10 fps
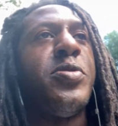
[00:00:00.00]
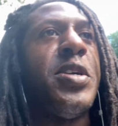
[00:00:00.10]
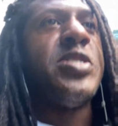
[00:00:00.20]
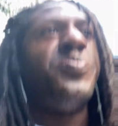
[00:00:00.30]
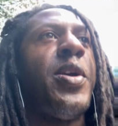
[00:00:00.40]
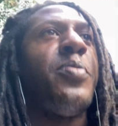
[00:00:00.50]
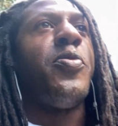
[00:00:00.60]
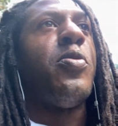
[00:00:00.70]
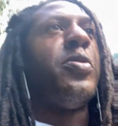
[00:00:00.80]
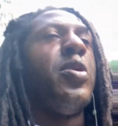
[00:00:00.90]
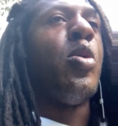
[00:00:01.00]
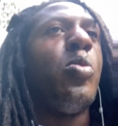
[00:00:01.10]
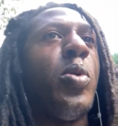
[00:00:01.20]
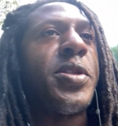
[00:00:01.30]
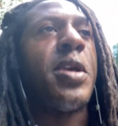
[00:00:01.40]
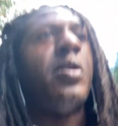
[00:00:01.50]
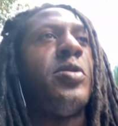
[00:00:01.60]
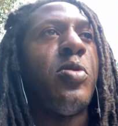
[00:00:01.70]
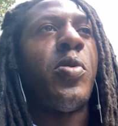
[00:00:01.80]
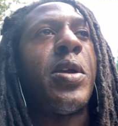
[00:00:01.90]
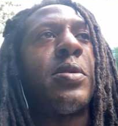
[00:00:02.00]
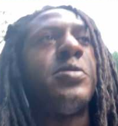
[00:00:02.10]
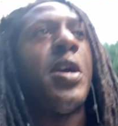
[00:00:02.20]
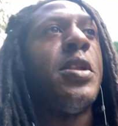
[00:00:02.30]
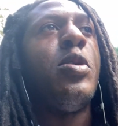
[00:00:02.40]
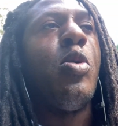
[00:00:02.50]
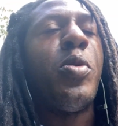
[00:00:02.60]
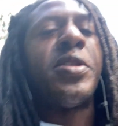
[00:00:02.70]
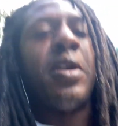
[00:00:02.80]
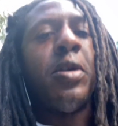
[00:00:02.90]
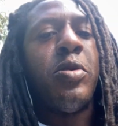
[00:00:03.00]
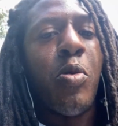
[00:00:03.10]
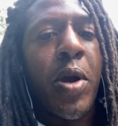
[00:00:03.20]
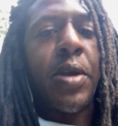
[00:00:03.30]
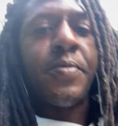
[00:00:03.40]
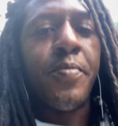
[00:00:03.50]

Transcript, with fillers: These people know what they're doing. They know what they're doing.